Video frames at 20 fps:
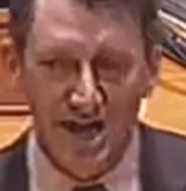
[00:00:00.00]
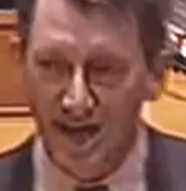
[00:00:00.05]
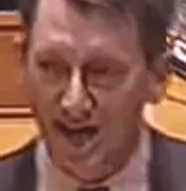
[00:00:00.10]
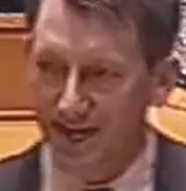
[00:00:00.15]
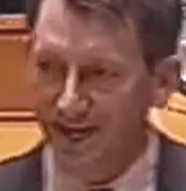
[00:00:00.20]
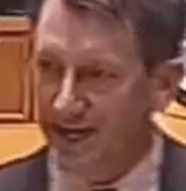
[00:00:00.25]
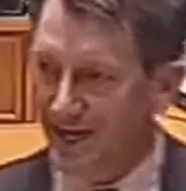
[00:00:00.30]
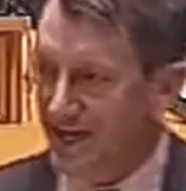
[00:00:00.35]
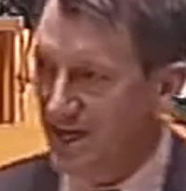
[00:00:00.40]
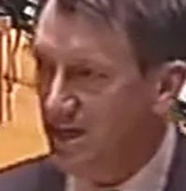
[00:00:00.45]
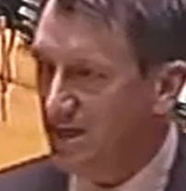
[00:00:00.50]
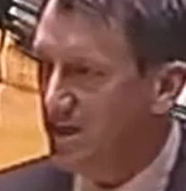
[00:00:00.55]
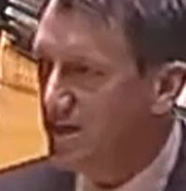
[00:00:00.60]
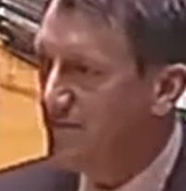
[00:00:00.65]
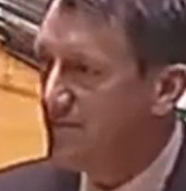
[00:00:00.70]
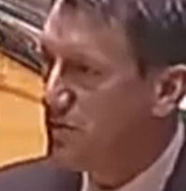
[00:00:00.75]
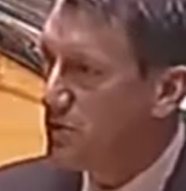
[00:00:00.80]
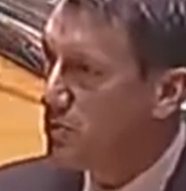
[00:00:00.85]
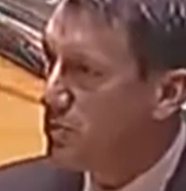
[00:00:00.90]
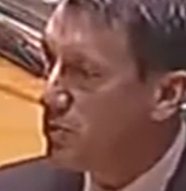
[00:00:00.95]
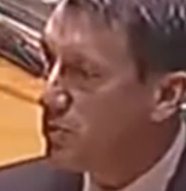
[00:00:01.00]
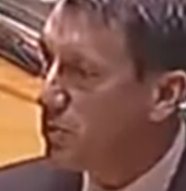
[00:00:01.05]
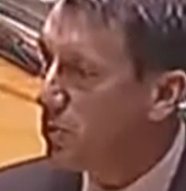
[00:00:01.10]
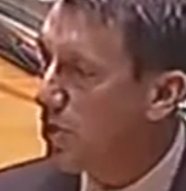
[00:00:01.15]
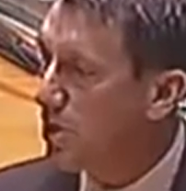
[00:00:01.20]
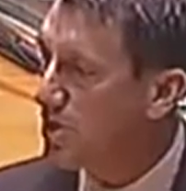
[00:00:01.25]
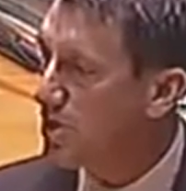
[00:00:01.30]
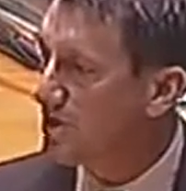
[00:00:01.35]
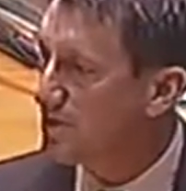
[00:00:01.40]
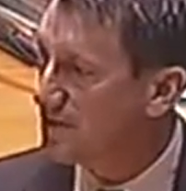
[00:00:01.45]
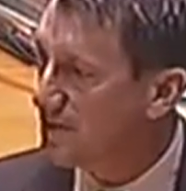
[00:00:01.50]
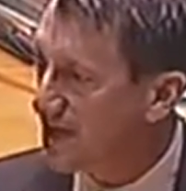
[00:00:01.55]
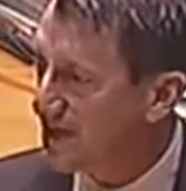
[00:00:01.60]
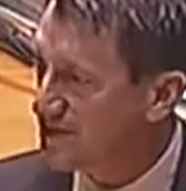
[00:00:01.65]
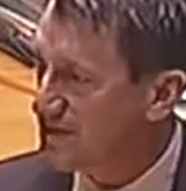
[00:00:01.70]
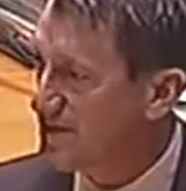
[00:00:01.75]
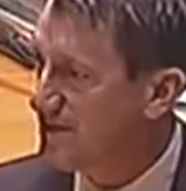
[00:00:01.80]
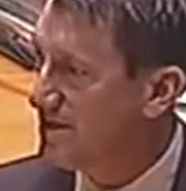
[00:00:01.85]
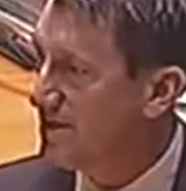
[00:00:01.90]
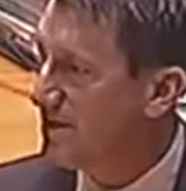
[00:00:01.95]
And any of you who are
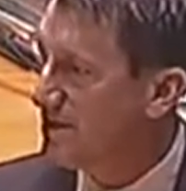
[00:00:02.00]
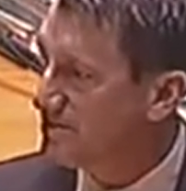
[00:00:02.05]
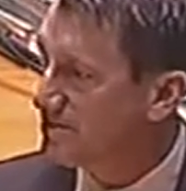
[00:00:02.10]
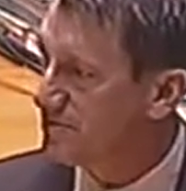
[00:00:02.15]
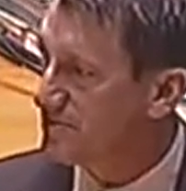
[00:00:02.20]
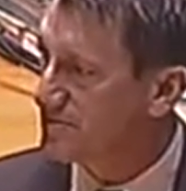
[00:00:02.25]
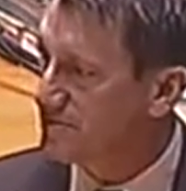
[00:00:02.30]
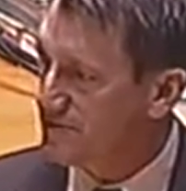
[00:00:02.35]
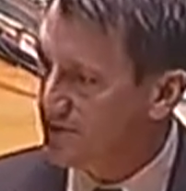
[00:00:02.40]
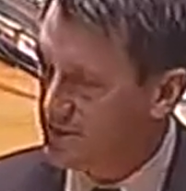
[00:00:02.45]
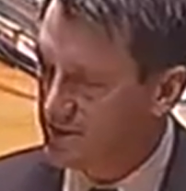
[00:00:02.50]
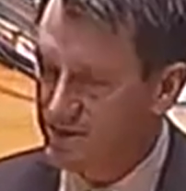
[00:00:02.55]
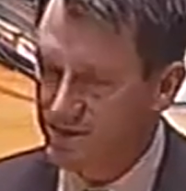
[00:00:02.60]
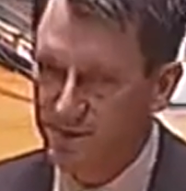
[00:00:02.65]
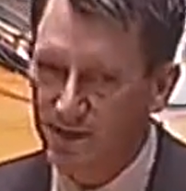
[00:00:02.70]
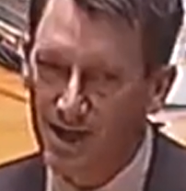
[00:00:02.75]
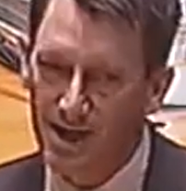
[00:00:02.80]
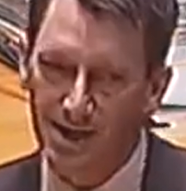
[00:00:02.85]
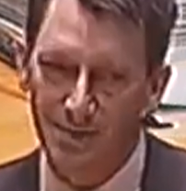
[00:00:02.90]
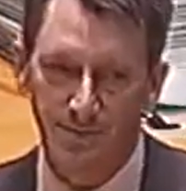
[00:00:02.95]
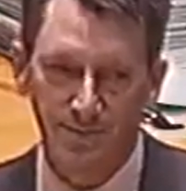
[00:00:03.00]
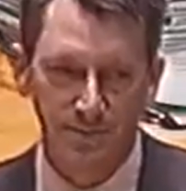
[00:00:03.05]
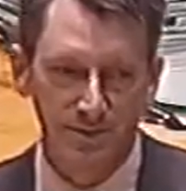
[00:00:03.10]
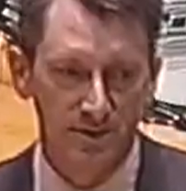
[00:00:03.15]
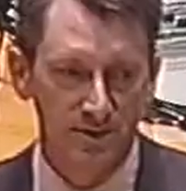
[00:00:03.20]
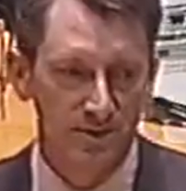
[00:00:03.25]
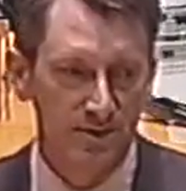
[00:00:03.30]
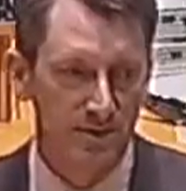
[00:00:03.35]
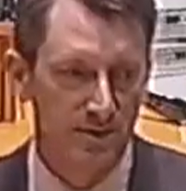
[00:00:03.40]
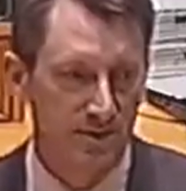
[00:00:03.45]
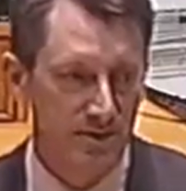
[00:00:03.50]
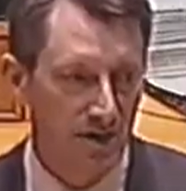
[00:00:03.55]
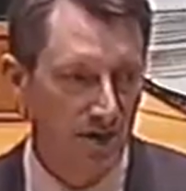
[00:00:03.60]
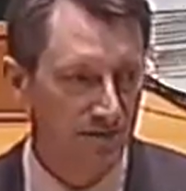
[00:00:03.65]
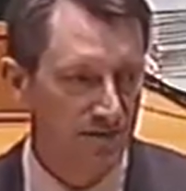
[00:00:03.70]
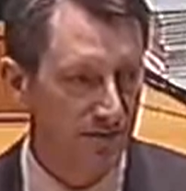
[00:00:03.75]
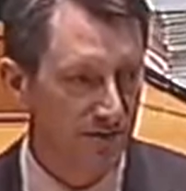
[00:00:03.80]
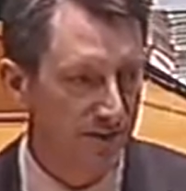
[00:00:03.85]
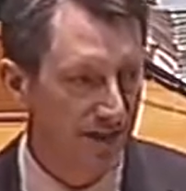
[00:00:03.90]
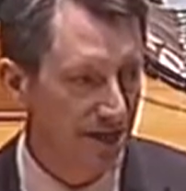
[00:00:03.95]
elected under this type
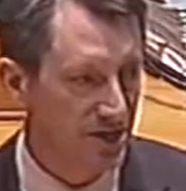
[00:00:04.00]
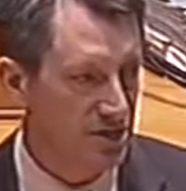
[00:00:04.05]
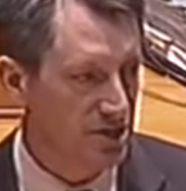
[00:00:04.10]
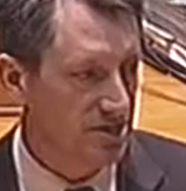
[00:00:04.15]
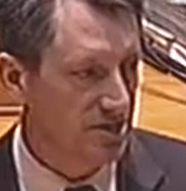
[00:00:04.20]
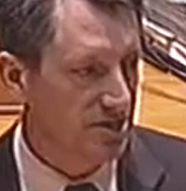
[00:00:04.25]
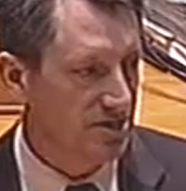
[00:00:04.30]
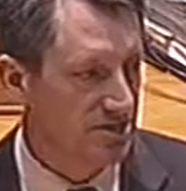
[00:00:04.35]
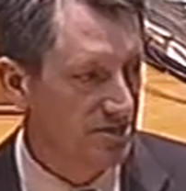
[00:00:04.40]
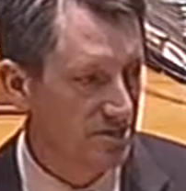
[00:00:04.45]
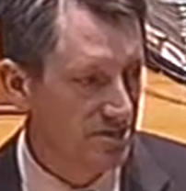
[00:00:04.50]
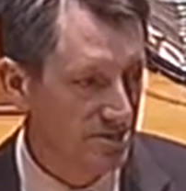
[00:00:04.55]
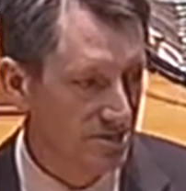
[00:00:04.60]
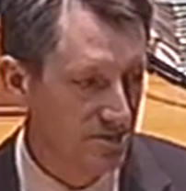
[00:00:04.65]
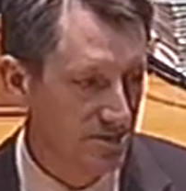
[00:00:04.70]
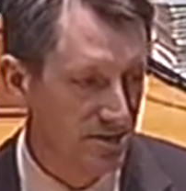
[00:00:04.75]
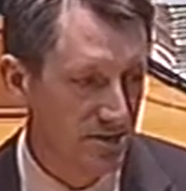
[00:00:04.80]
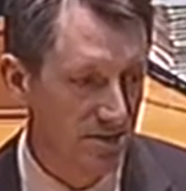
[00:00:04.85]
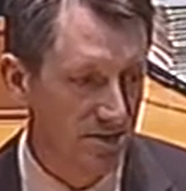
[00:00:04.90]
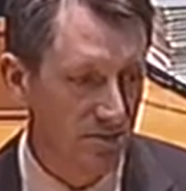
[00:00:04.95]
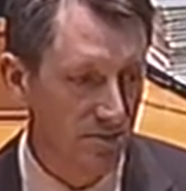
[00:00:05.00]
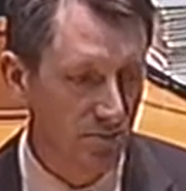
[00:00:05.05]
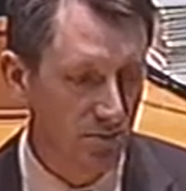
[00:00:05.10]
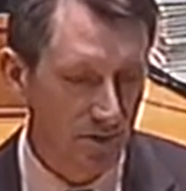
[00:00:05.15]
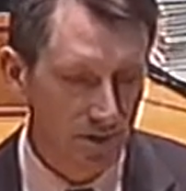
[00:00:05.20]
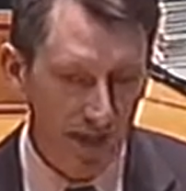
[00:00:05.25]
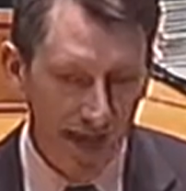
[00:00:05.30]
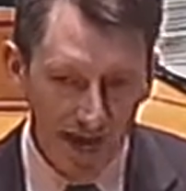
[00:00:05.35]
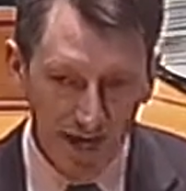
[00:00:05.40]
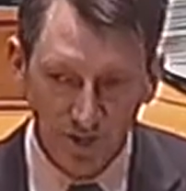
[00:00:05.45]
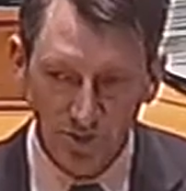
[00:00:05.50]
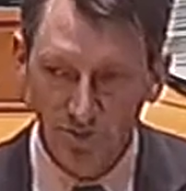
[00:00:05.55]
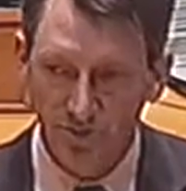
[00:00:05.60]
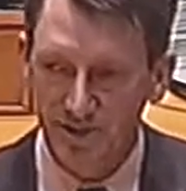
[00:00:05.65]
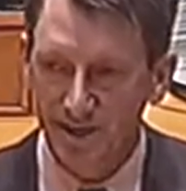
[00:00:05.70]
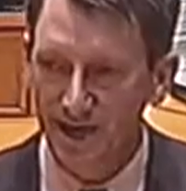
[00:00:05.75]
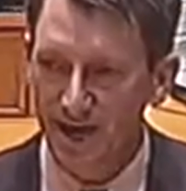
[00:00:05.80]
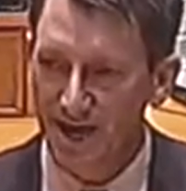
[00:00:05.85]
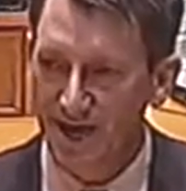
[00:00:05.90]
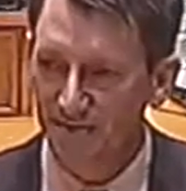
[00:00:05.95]
of election will
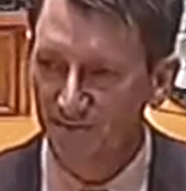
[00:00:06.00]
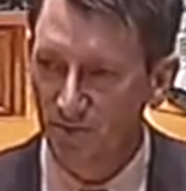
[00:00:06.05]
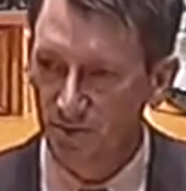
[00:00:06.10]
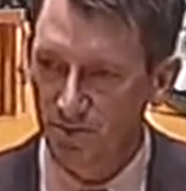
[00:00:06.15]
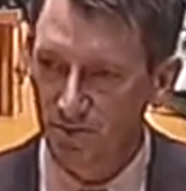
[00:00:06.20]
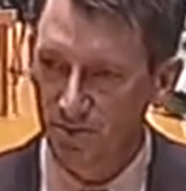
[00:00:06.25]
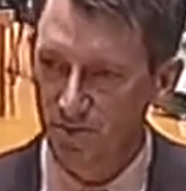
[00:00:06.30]
actually have your